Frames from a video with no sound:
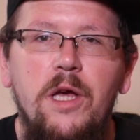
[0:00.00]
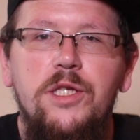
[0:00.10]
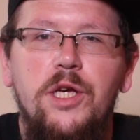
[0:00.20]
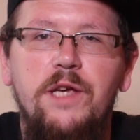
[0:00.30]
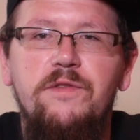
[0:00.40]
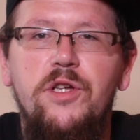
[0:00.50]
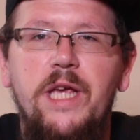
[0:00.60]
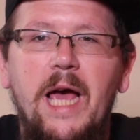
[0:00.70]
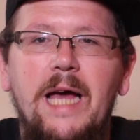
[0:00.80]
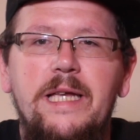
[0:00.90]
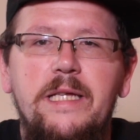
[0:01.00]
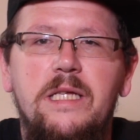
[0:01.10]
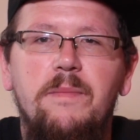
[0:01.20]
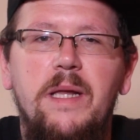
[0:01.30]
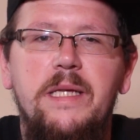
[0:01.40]
So it gives you the added
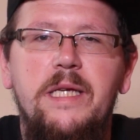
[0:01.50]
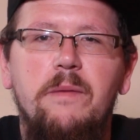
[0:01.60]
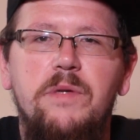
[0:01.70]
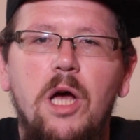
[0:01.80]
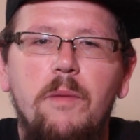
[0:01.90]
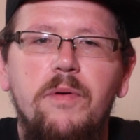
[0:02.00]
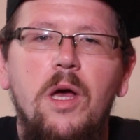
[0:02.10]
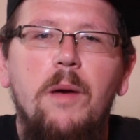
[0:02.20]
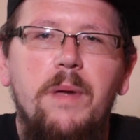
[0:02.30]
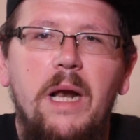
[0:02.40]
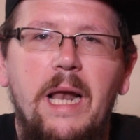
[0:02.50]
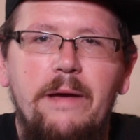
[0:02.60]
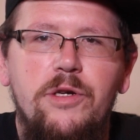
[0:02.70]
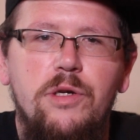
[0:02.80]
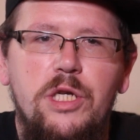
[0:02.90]
stability up top, but
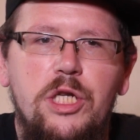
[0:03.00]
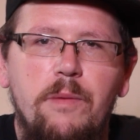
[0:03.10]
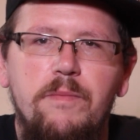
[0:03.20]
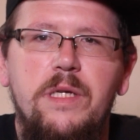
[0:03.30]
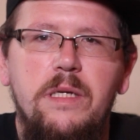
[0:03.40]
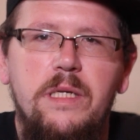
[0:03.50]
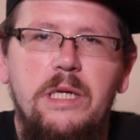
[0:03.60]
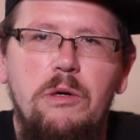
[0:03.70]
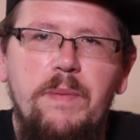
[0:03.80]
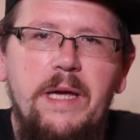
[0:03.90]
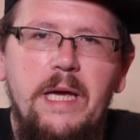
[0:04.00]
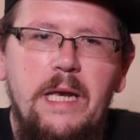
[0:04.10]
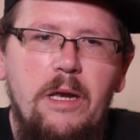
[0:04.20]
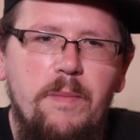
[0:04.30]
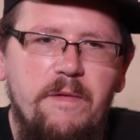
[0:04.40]
allows your stump to still be a
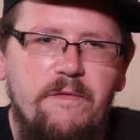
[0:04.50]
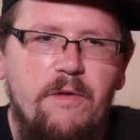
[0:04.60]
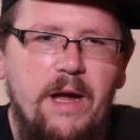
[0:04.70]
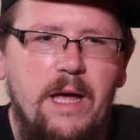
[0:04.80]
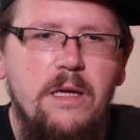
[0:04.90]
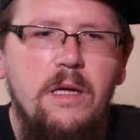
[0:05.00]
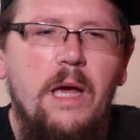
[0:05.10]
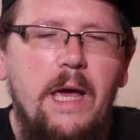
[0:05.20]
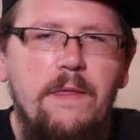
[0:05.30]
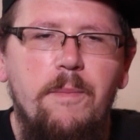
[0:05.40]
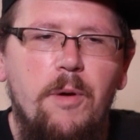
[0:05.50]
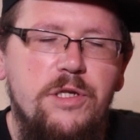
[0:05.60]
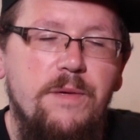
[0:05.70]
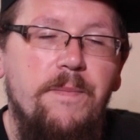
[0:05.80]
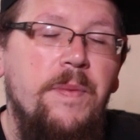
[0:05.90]
little bit freer in the
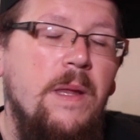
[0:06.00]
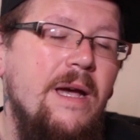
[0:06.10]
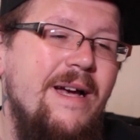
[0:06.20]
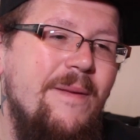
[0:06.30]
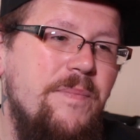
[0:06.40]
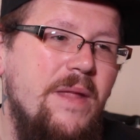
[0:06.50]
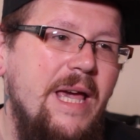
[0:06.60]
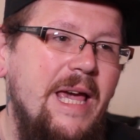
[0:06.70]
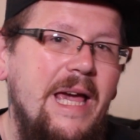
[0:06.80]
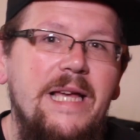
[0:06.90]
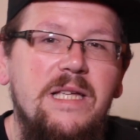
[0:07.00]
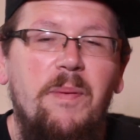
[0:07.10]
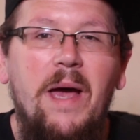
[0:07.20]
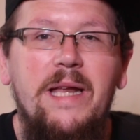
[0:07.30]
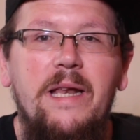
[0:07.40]
bottom. It is a
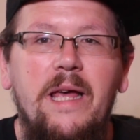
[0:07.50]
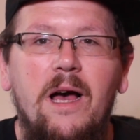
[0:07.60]
pain in the